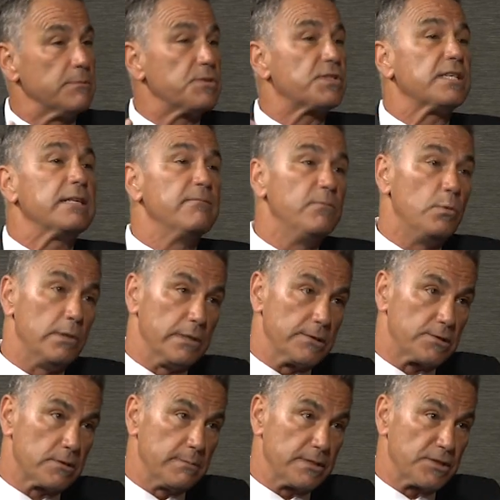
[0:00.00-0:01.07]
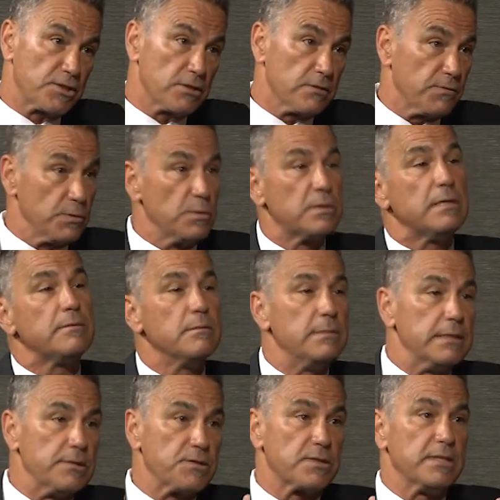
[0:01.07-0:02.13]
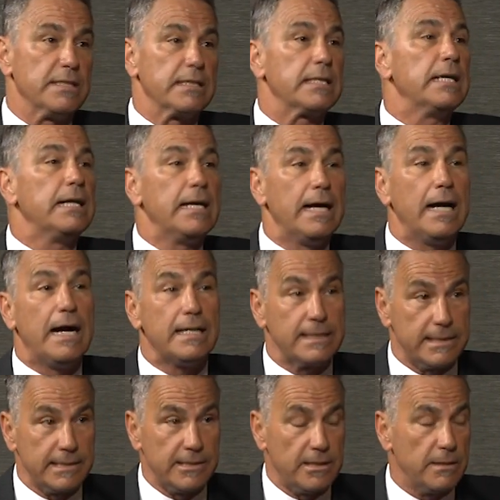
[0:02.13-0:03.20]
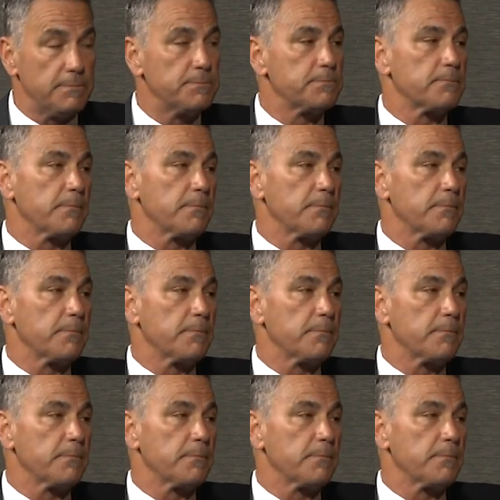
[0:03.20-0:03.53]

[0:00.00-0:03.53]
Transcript: same voice to make sure if you come to me and say, I need help,